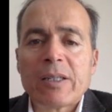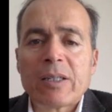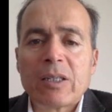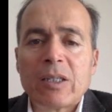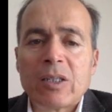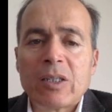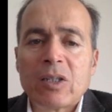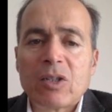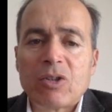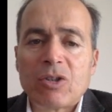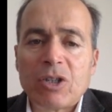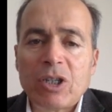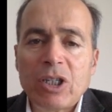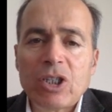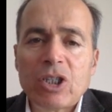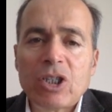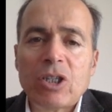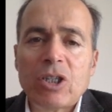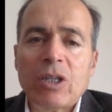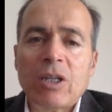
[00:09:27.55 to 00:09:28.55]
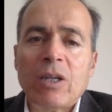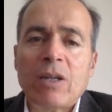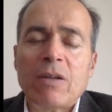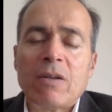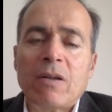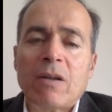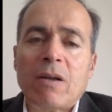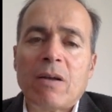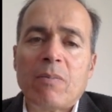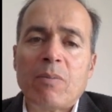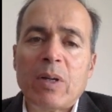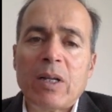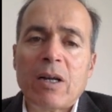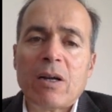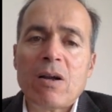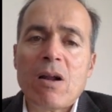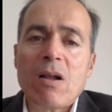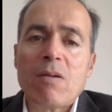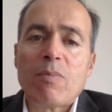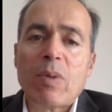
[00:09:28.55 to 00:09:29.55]
is rich in
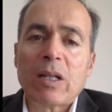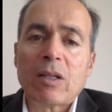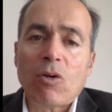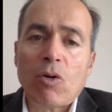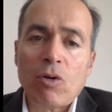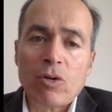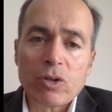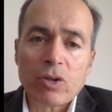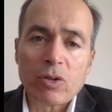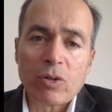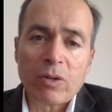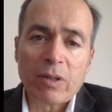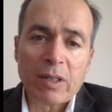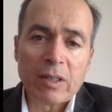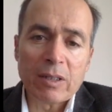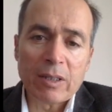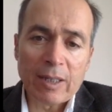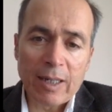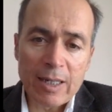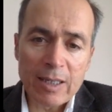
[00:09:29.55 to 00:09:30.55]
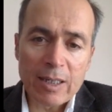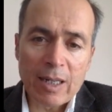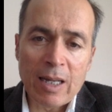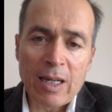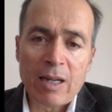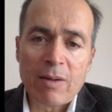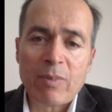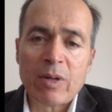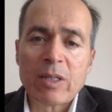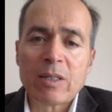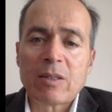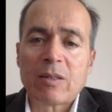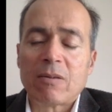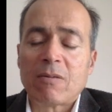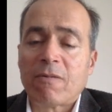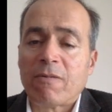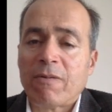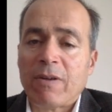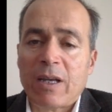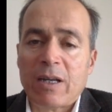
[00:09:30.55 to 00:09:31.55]
mineral but also in trace elements,
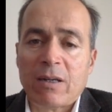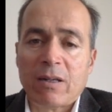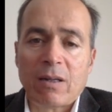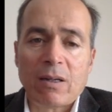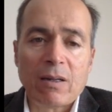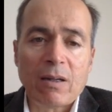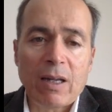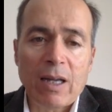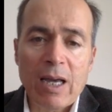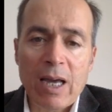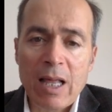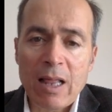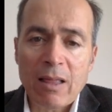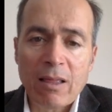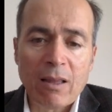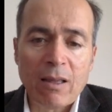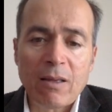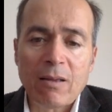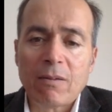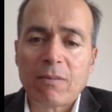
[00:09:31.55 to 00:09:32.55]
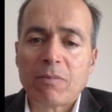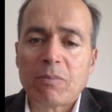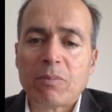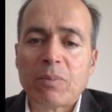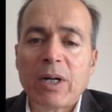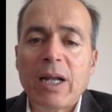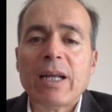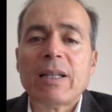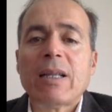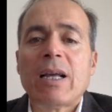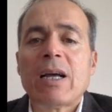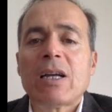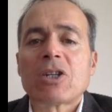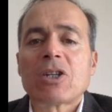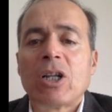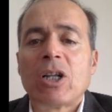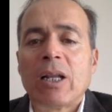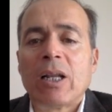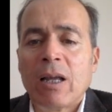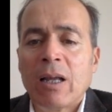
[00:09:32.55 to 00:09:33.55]
in very healthy bread
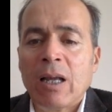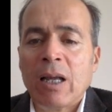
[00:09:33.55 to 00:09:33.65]
actually.